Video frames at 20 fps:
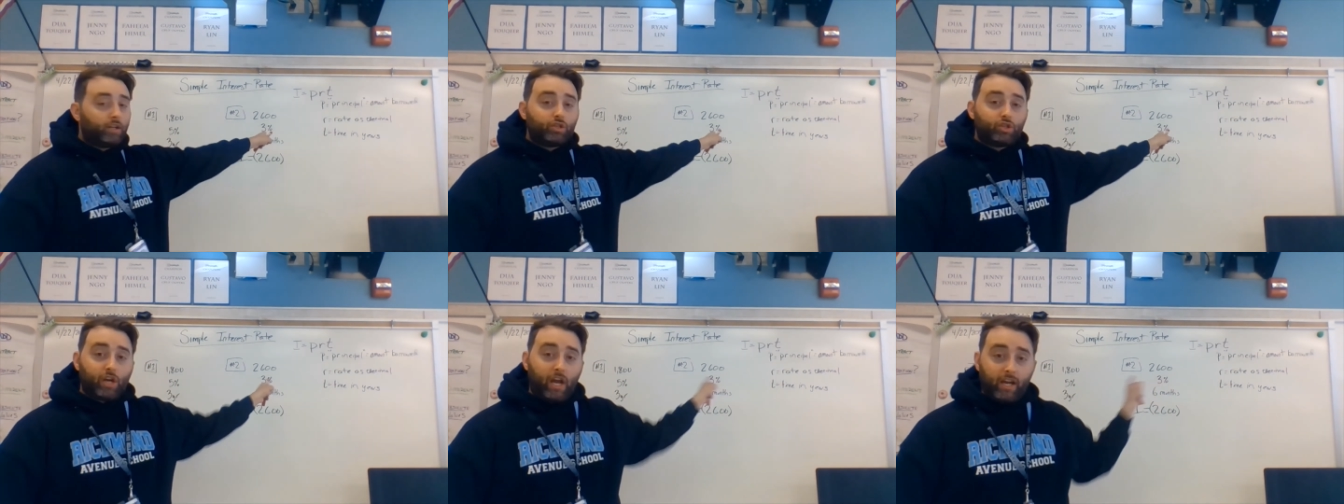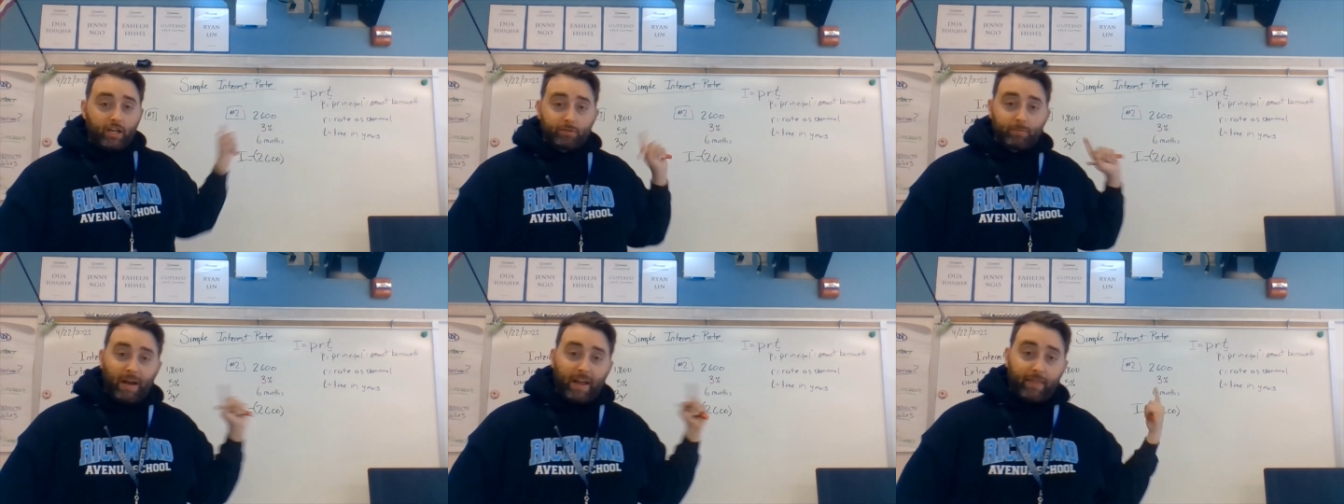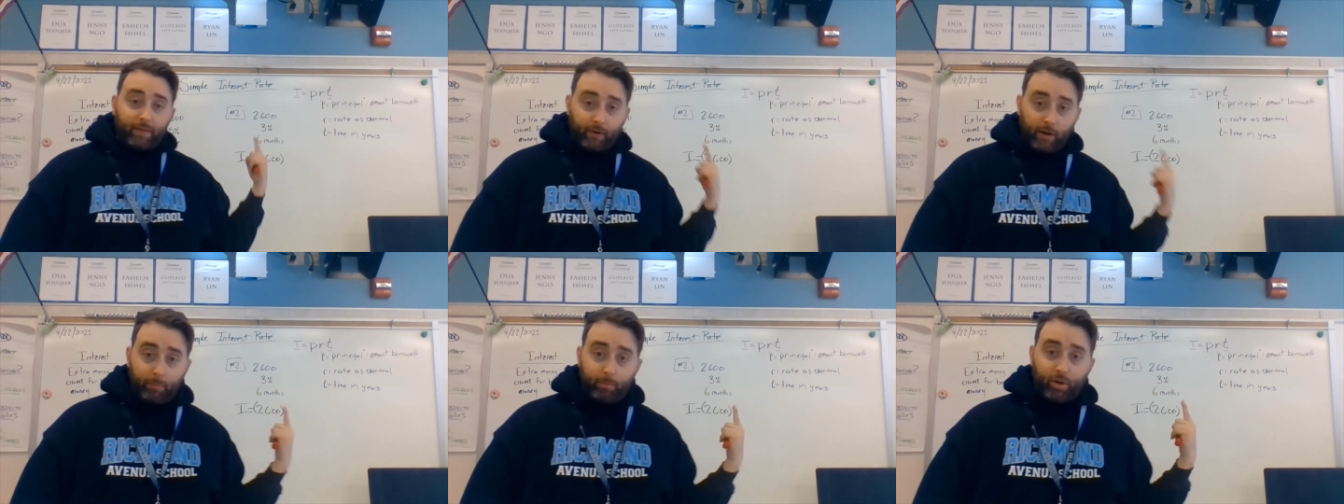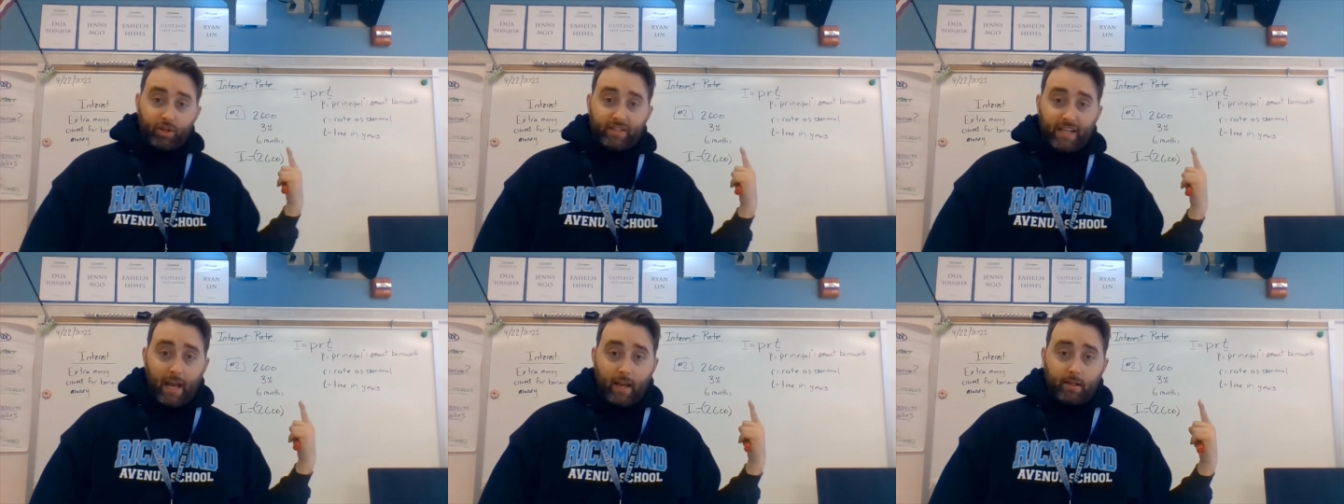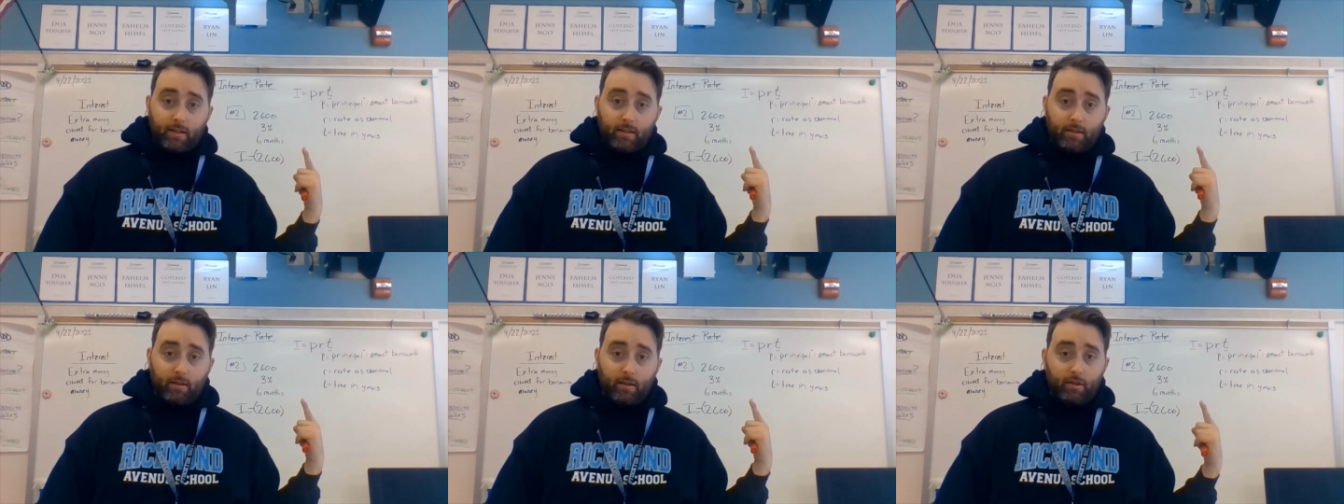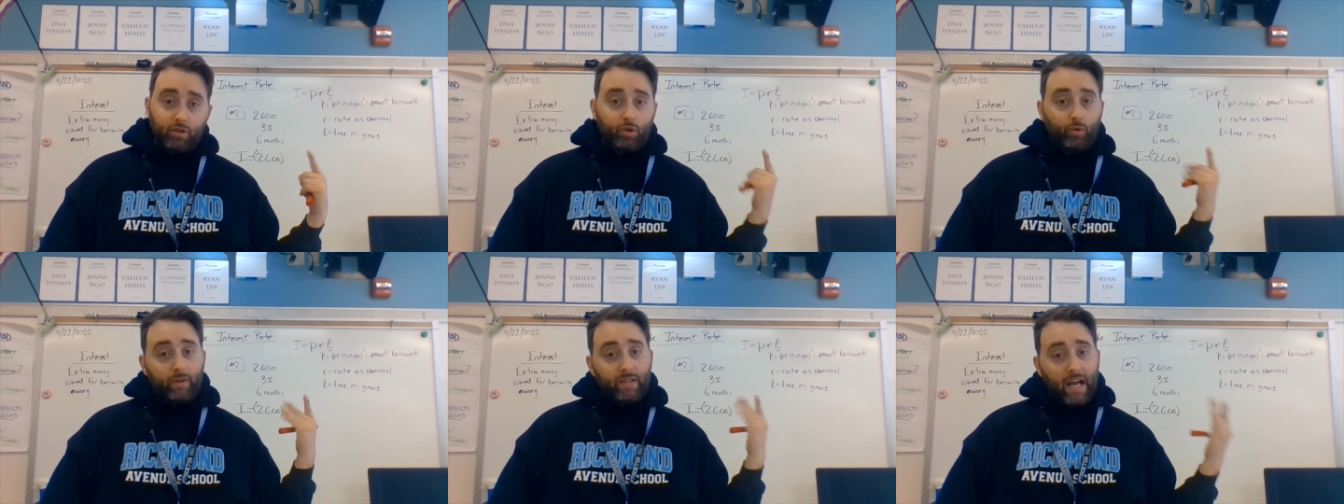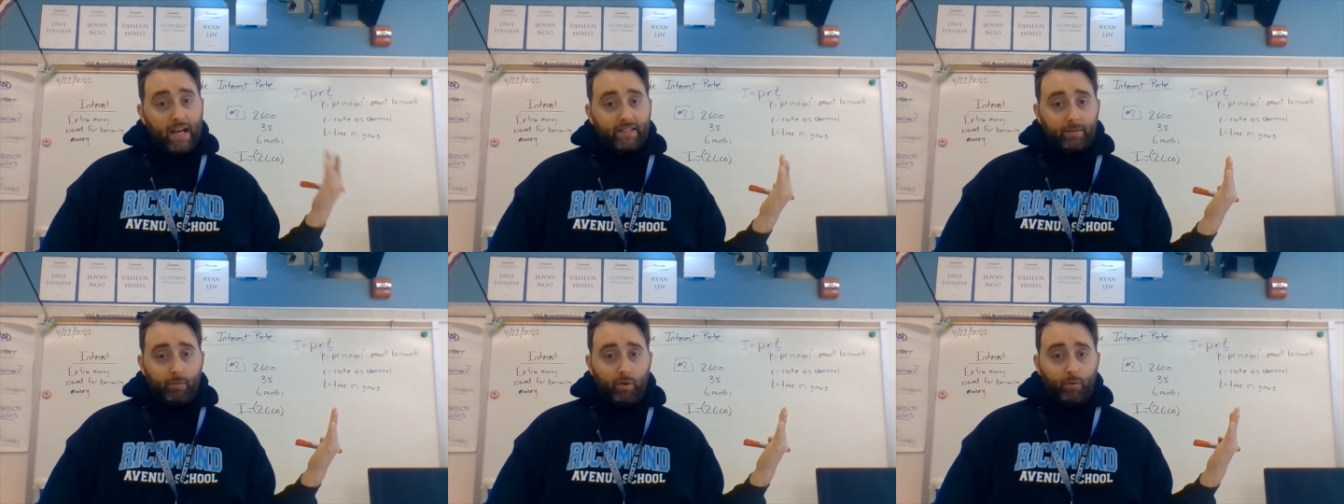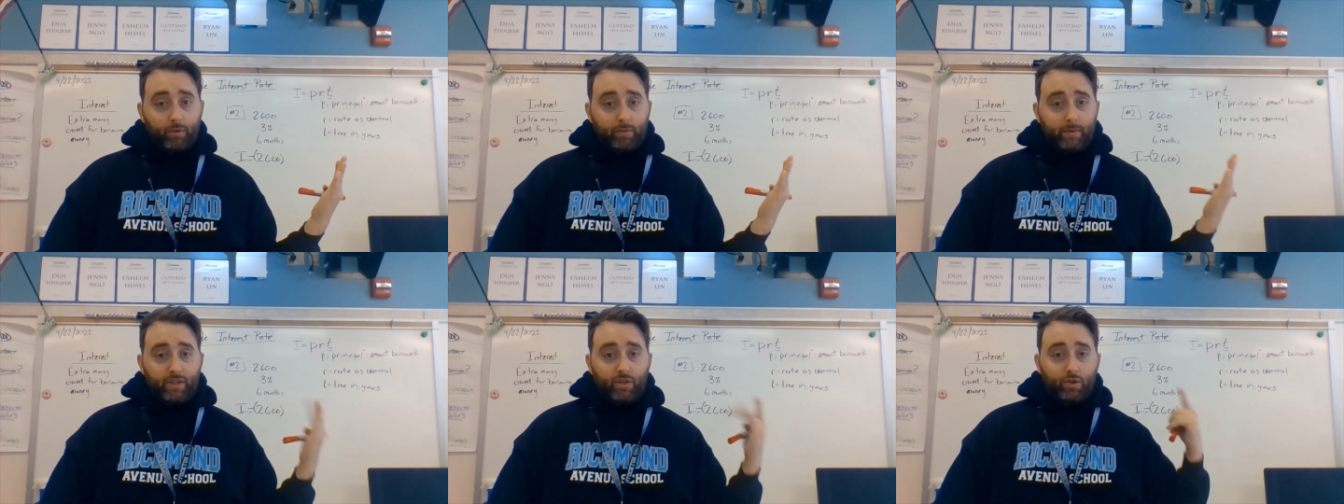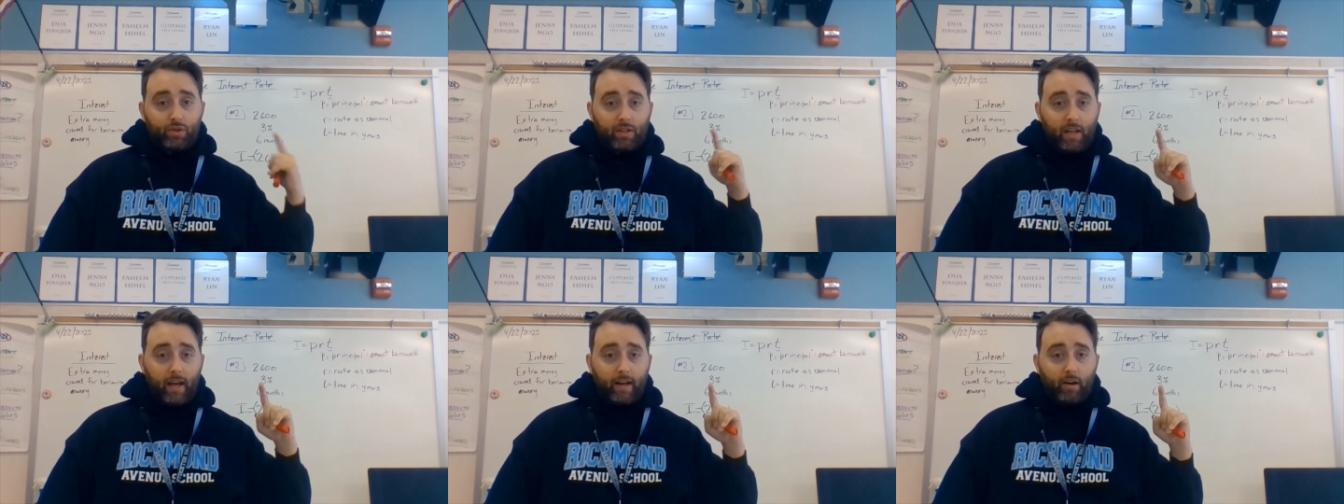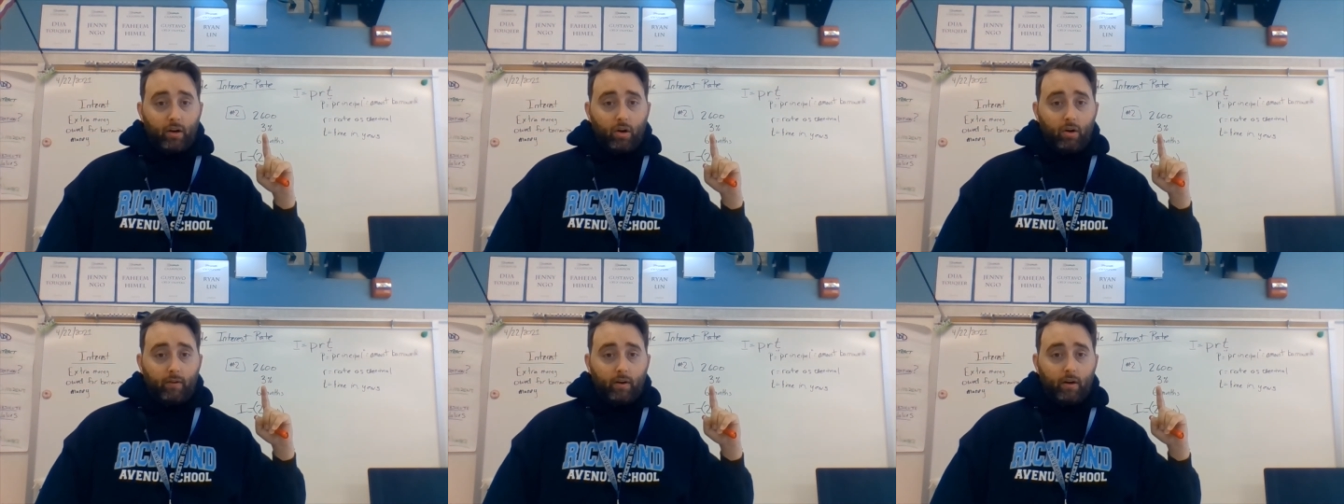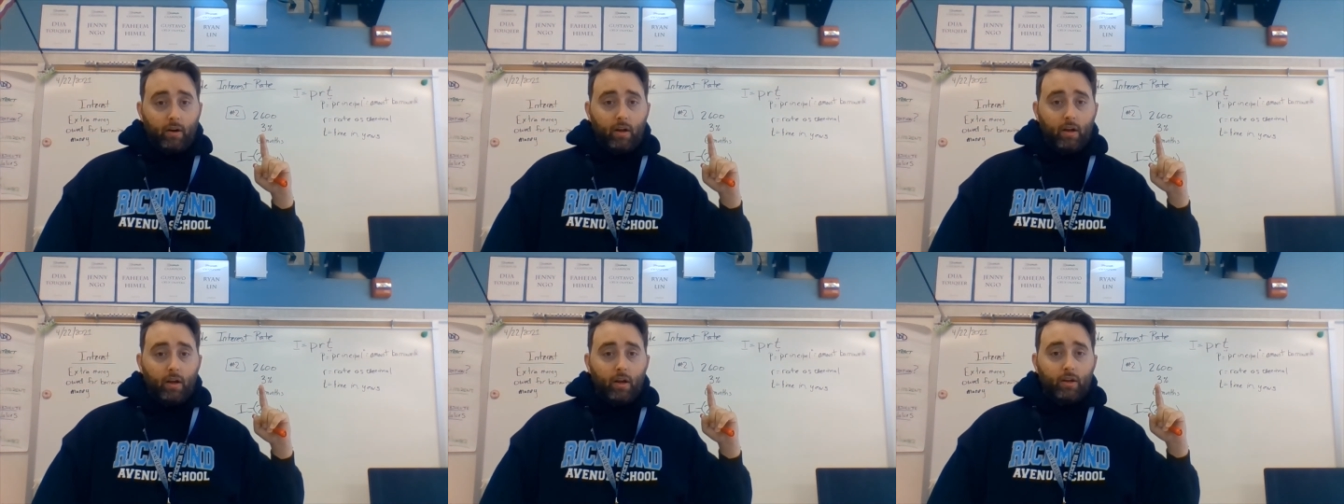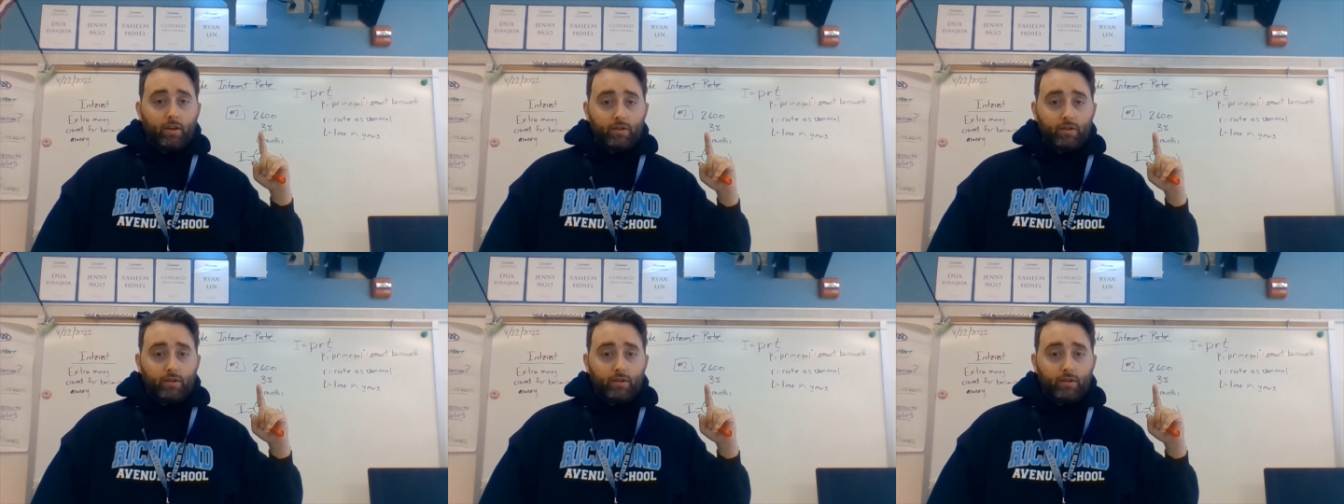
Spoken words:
change my 3% to a decimal, which means you slide it over